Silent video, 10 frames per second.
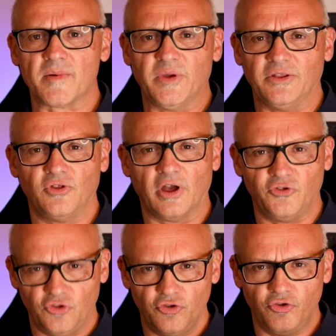I mean,
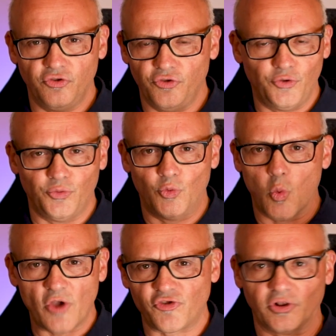you
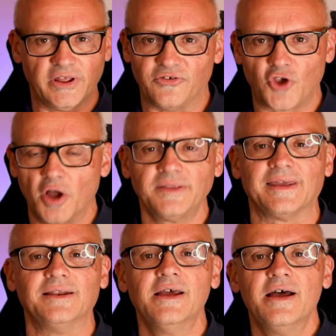watch all his
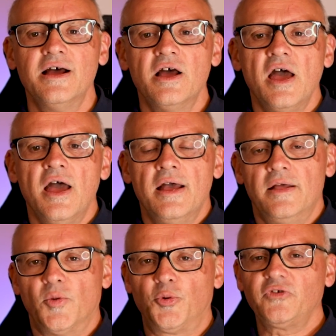content.
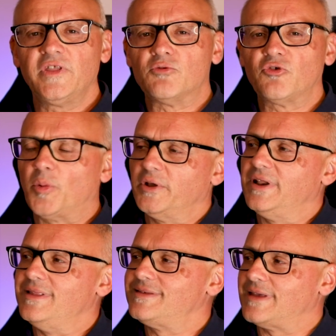The person then
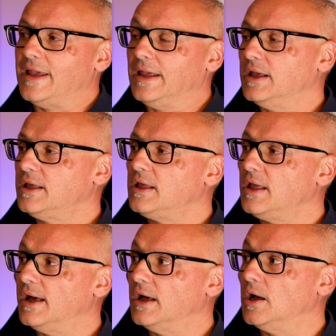responded in saying,
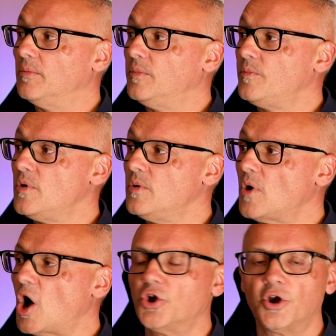oh,
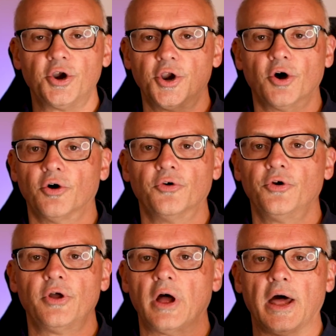no,
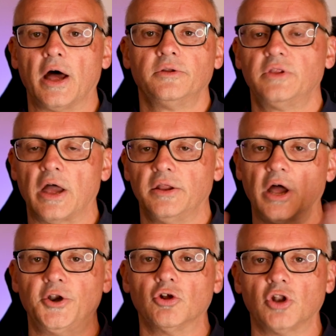
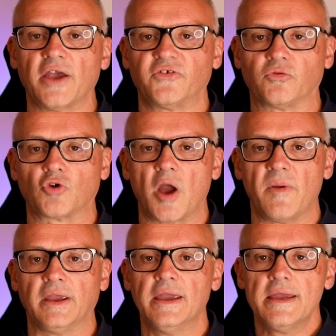I don't like
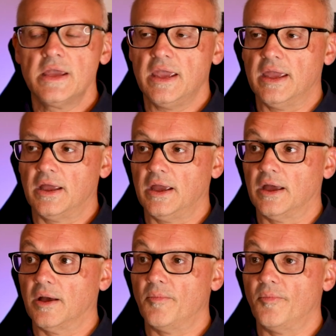subscribing.
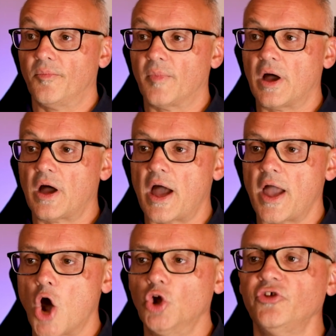I
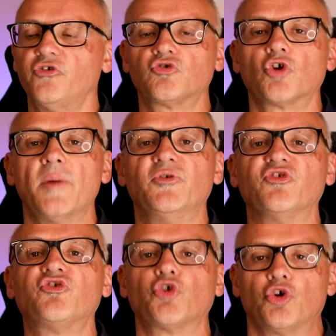only subscribe to
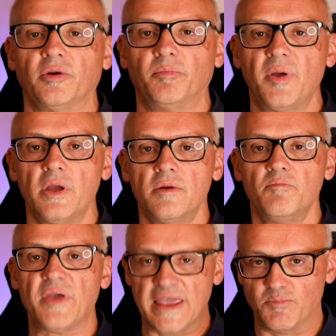certain
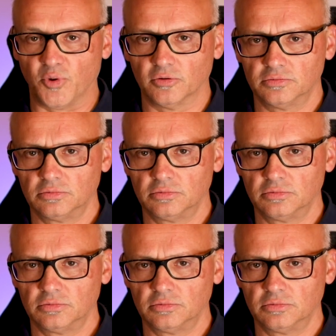people.